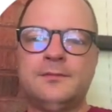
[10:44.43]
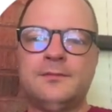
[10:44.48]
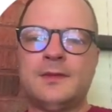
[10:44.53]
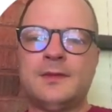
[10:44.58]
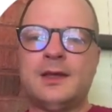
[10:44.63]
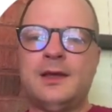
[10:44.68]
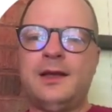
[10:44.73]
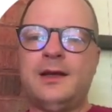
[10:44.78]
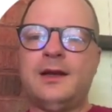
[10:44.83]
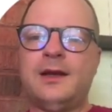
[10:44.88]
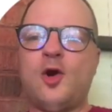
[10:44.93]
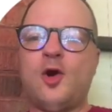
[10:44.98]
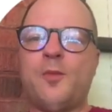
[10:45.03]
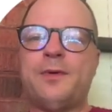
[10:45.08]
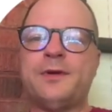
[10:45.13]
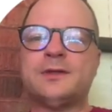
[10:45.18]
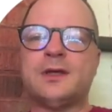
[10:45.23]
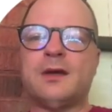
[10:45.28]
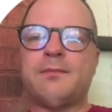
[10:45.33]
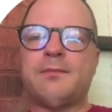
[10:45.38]
and it
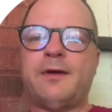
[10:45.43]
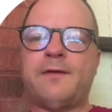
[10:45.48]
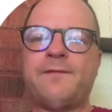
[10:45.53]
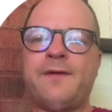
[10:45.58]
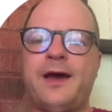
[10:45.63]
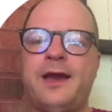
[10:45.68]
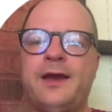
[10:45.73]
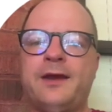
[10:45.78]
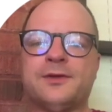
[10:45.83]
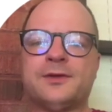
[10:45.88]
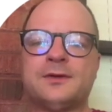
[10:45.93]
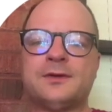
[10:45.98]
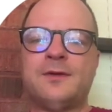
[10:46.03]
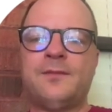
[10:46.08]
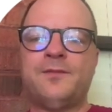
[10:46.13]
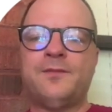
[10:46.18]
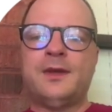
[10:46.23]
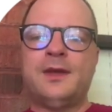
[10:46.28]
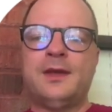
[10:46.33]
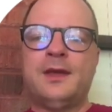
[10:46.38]
opens up my files.
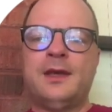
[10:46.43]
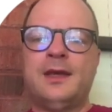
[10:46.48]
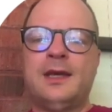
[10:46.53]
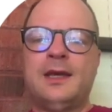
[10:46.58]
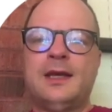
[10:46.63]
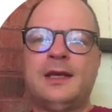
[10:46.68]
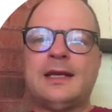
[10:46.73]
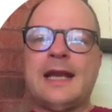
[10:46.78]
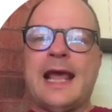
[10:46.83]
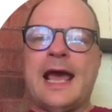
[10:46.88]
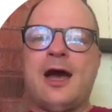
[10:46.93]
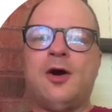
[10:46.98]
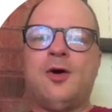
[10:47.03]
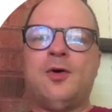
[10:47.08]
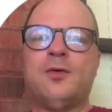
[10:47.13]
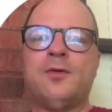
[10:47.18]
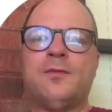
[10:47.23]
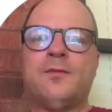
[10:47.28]
Now,